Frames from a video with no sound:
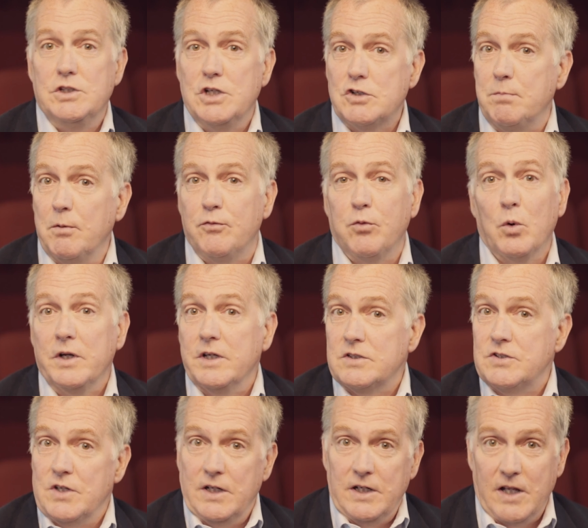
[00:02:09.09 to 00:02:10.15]
Just before he
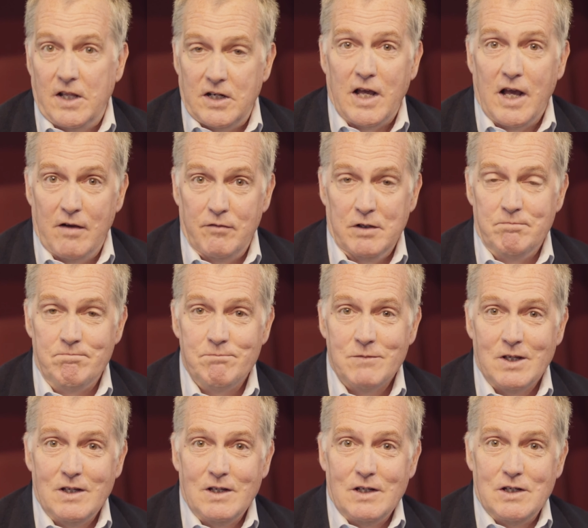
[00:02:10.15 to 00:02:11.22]
ascended into heaven,
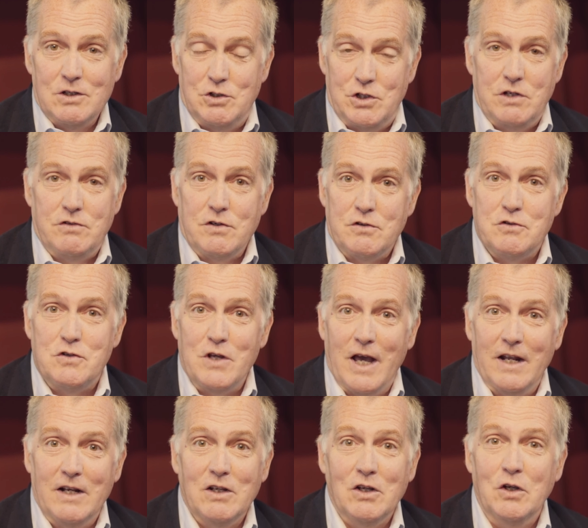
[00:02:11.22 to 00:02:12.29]
Jesus
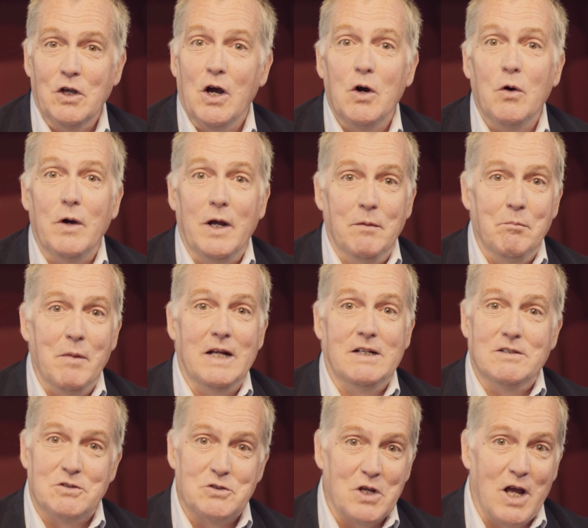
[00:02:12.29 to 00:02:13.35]
said, "Go and
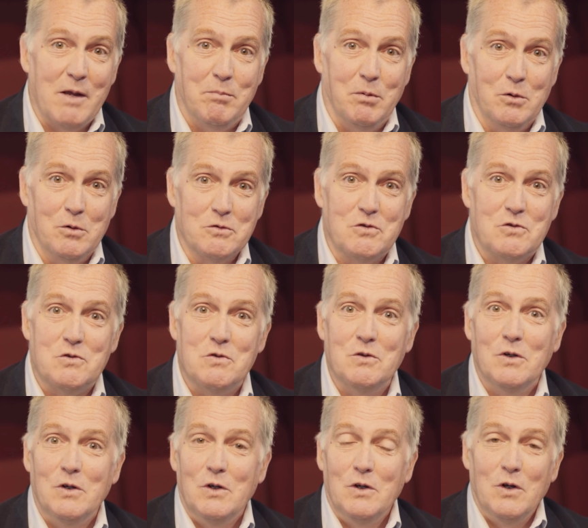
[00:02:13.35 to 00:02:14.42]
make
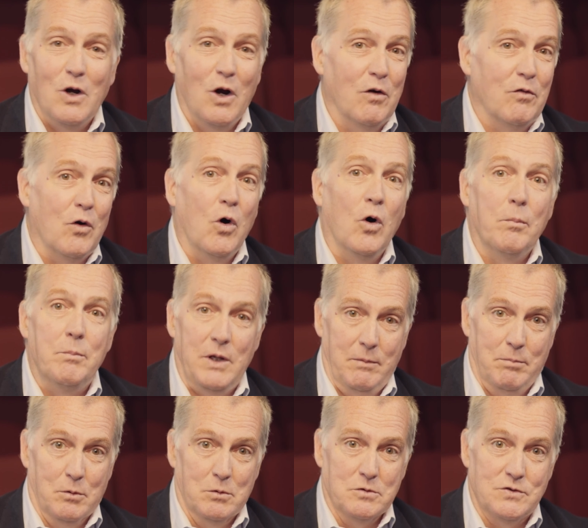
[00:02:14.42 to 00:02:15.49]
disciples of all
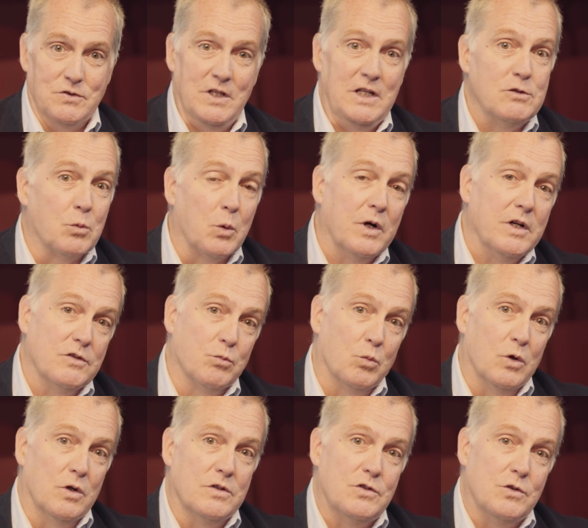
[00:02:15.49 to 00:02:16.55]
peoples." These were his
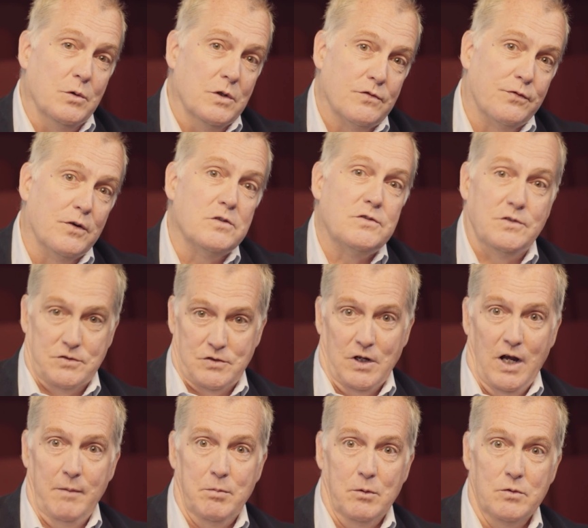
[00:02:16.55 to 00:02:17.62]
words to his first
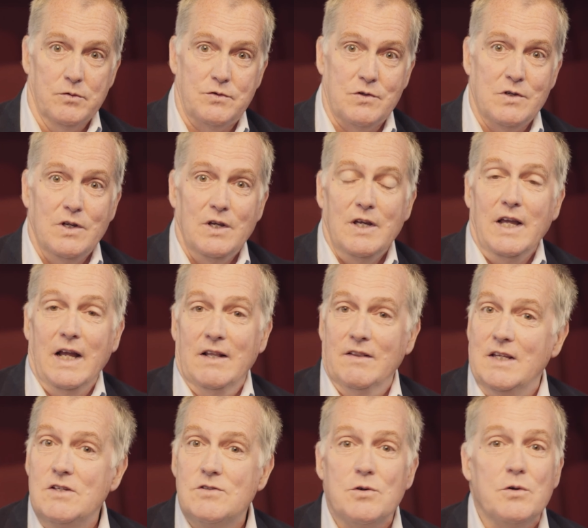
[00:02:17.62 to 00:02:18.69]
disciples,
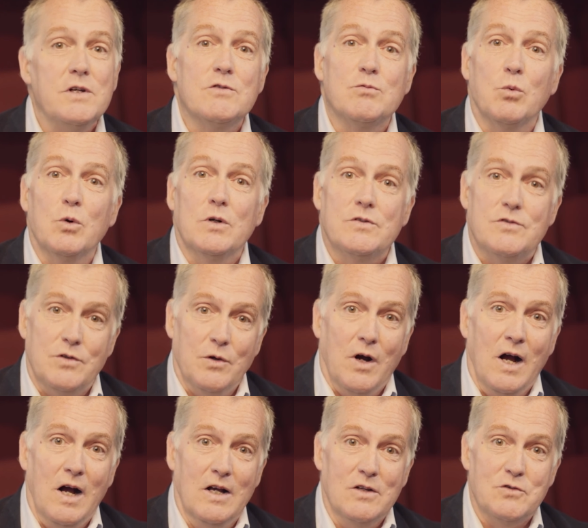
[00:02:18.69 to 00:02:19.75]
and these are his words to
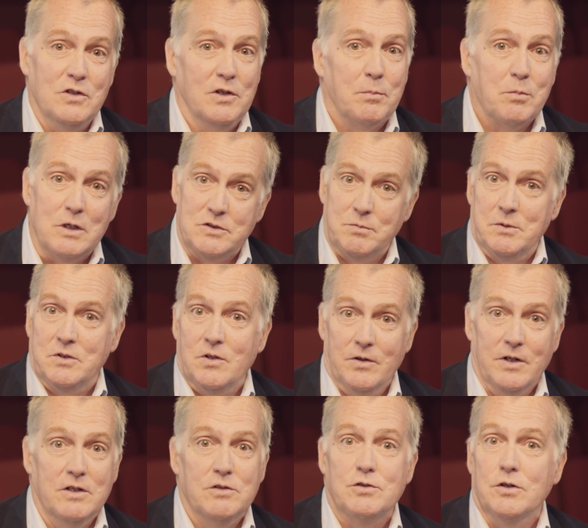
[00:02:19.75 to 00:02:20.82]
us in the
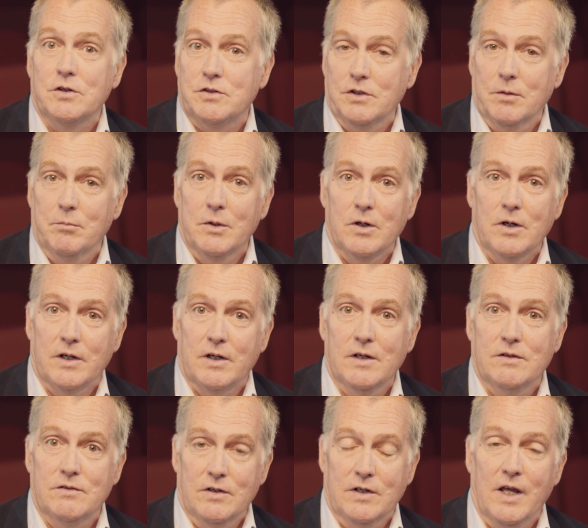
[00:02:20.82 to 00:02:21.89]
Presbyterian Church in
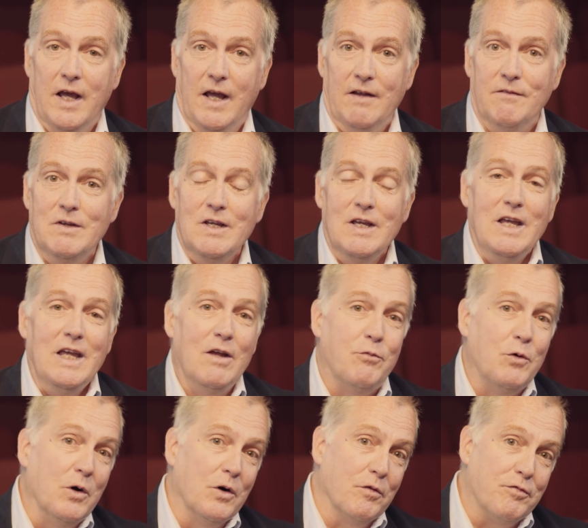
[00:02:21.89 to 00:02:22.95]
America today.
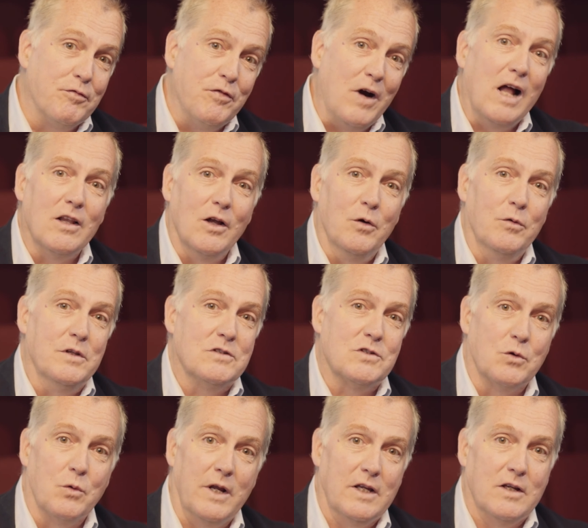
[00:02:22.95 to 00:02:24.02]
If we were to follow
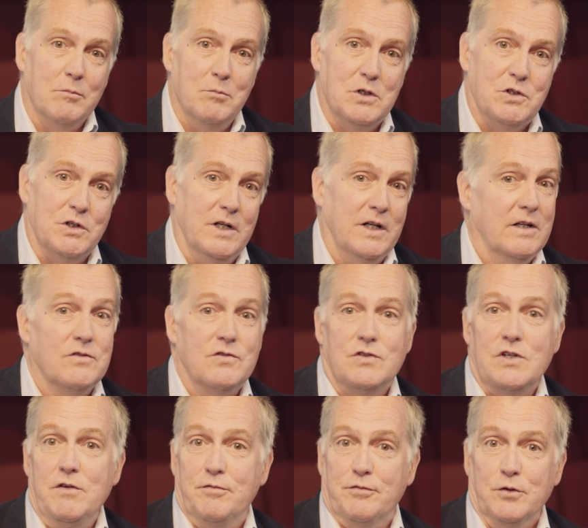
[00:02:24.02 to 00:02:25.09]
this great commission and to
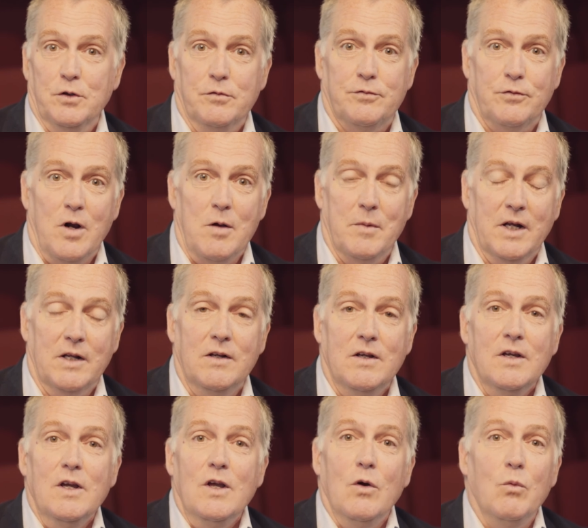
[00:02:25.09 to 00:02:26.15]
see fruit from it,
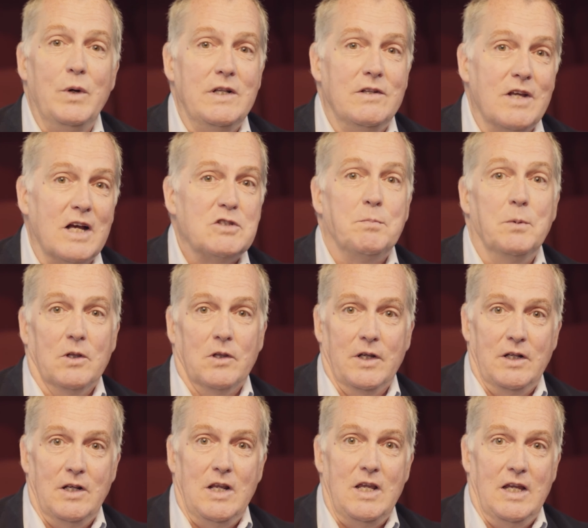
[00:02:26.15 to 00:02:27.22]
we
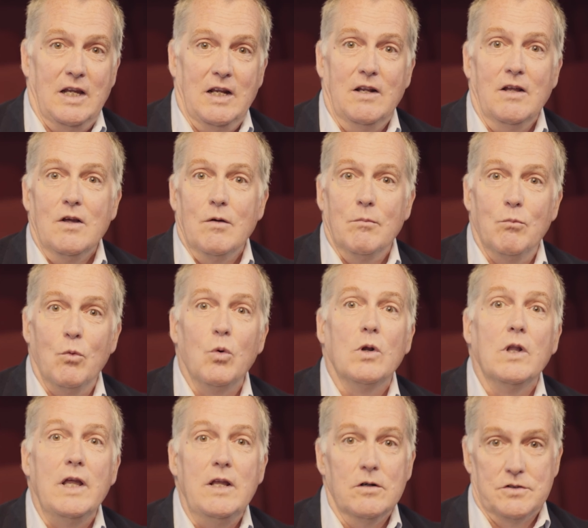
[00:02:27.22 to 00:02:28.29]
desperately need
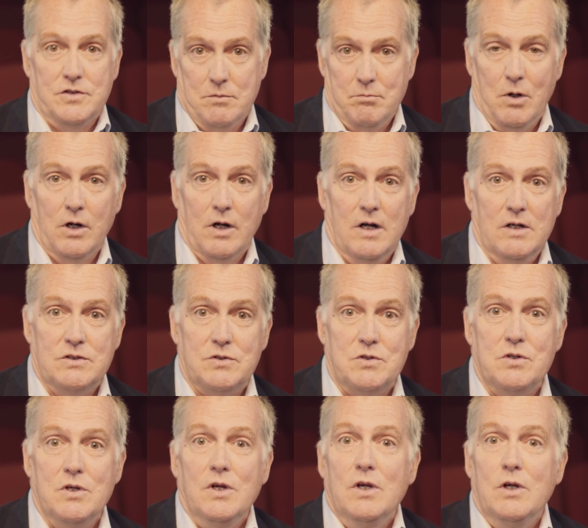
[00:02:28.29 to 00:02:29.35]
more leaders among
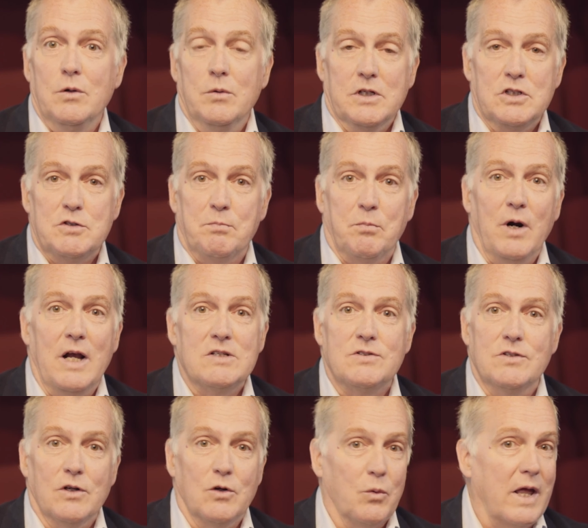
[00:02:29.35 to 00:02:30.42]
us who
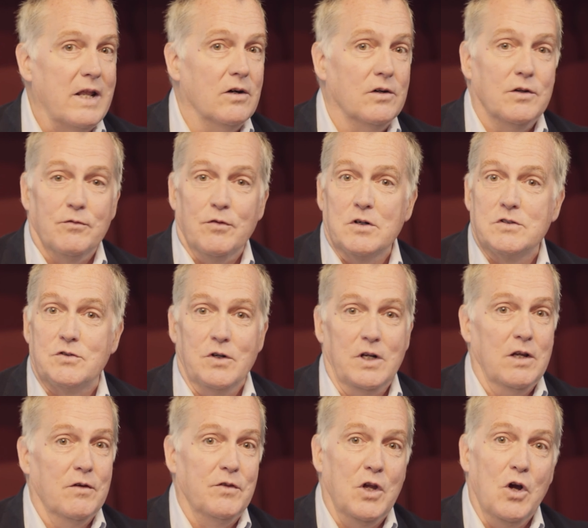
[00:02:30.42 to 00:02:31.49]
express the greater
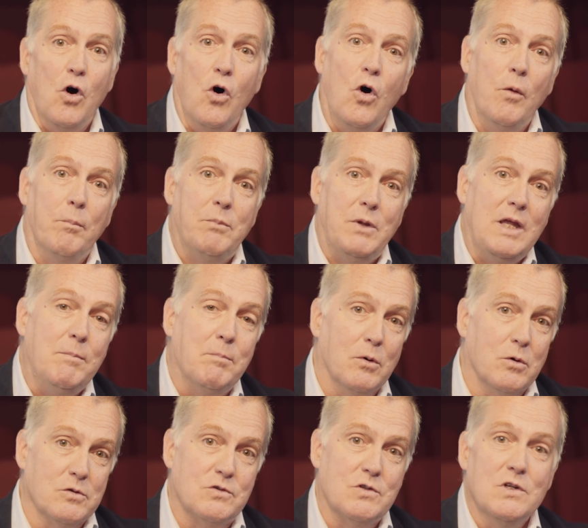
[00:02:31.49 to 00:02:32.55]
diversity of the all
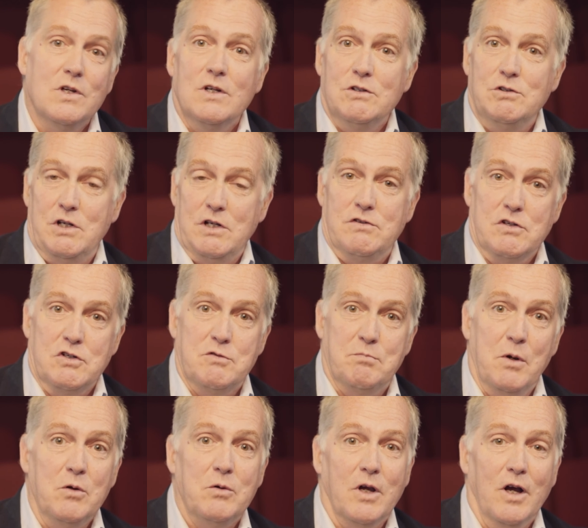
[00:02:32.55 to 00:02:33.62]
peoples Jesus
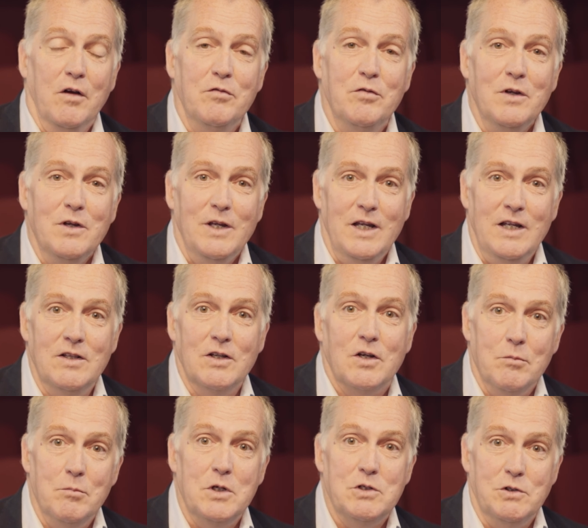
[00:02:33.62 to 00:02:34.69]
spoke of in the
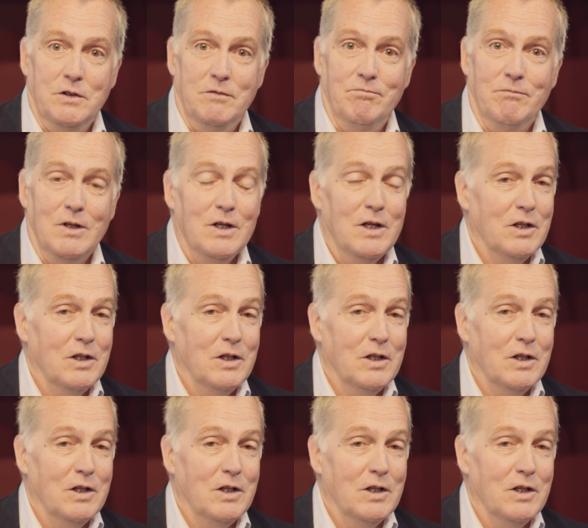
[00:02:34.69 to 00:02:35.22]
commission.